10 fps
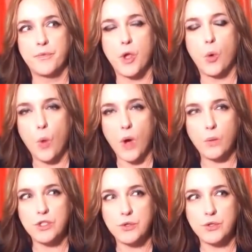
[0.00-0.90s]
what
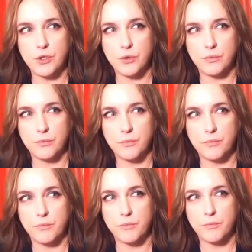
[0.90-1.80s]
would you do?
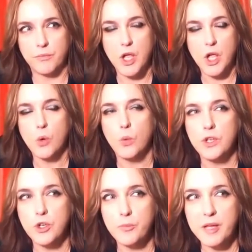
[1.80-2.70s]
Would
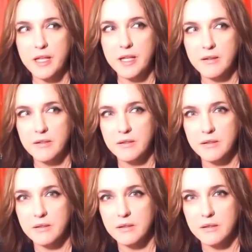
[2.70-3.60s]
you be
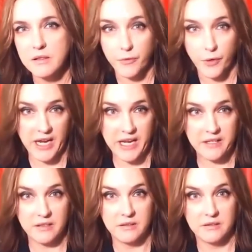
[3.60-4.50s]
afraid?
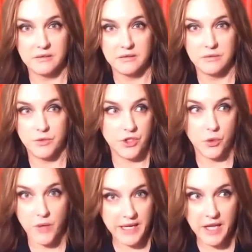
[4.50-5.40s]
Would you go
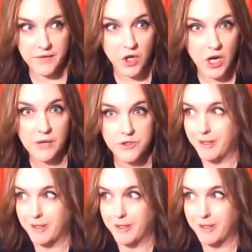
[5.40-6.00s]
running out of your house? Oh my